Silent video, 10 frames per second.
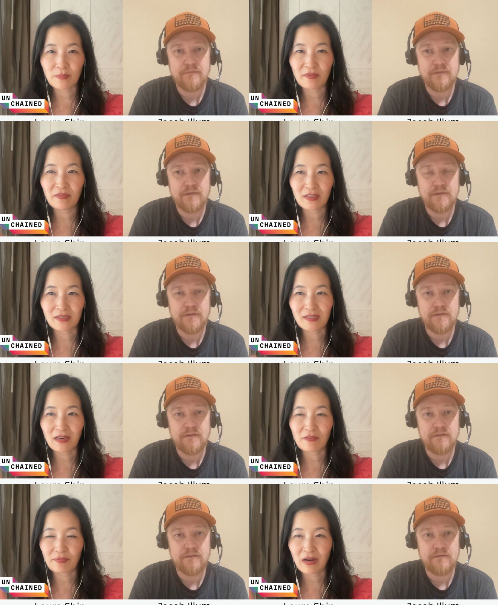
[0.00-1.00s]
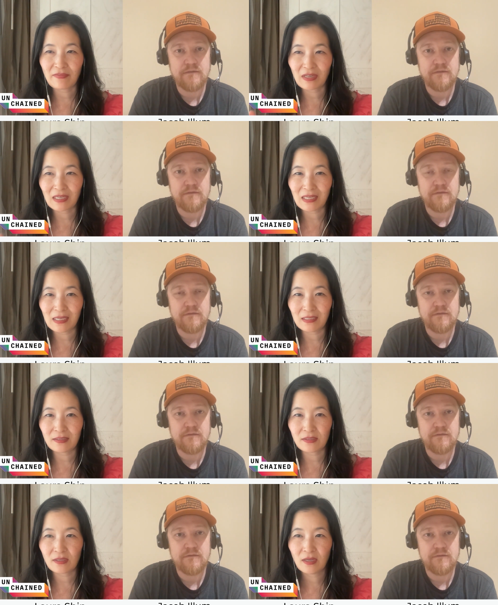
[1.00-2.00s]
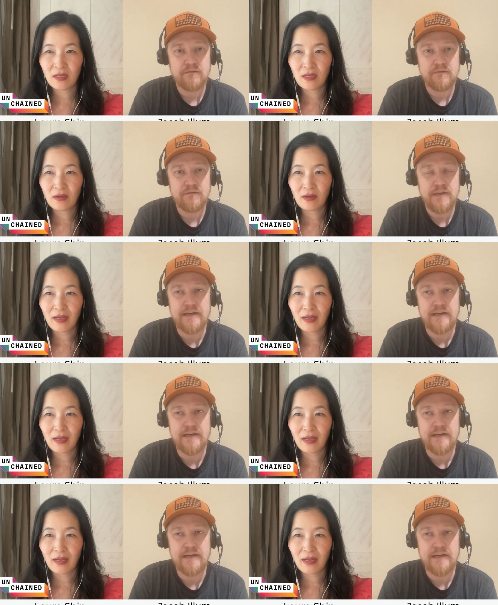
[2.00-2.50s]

Speaker 1: of this set of private keys? Yes,